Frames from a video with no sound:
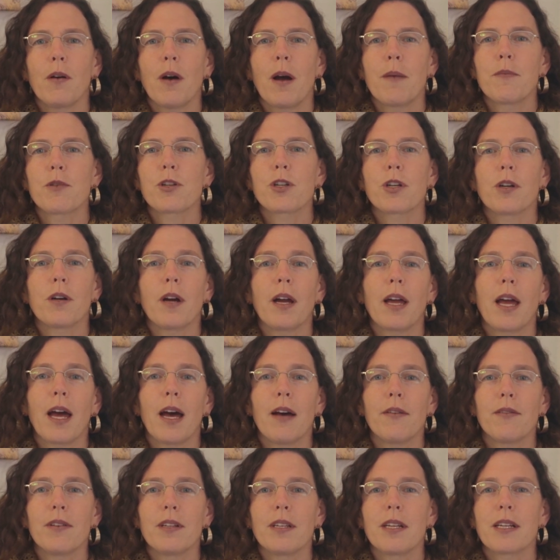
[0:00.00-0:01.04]
I'm sure I
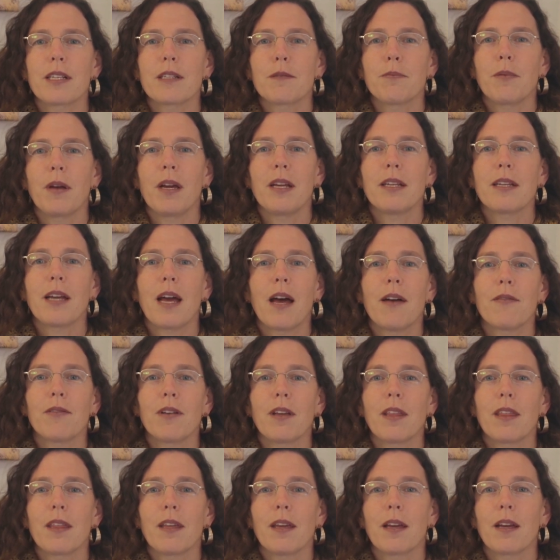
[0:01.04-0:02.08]
haven't explained
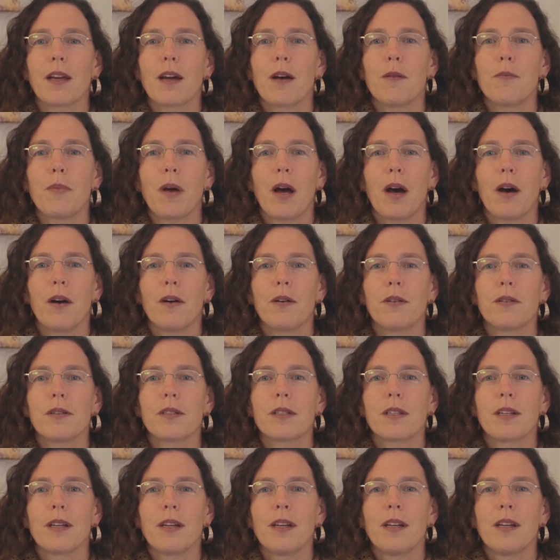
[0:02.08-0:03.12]
everything
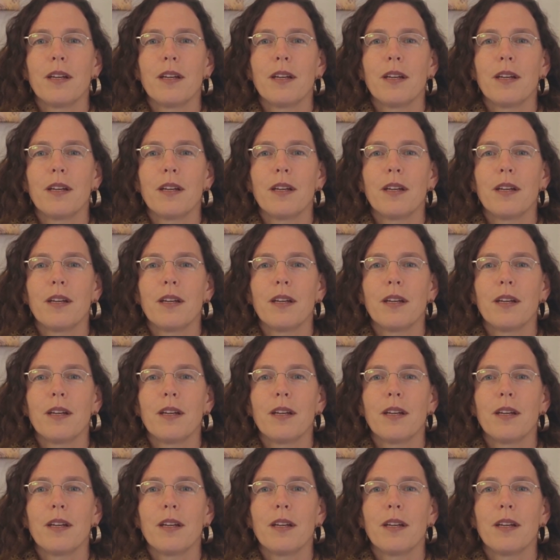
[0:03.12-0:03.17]
about